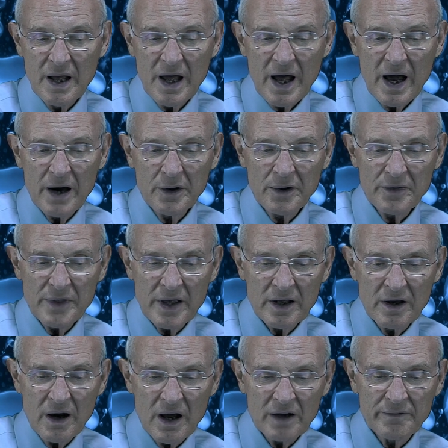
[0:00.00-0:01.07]
How do you think
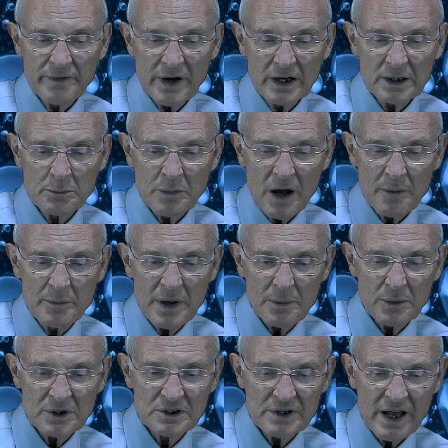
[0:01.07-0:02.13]
God felt about
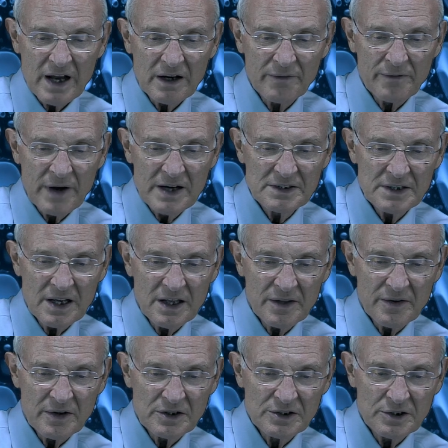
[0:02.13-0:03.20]
people sacrificing
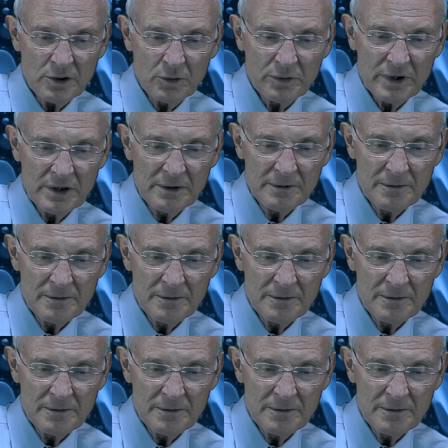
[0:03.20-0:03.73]
their children?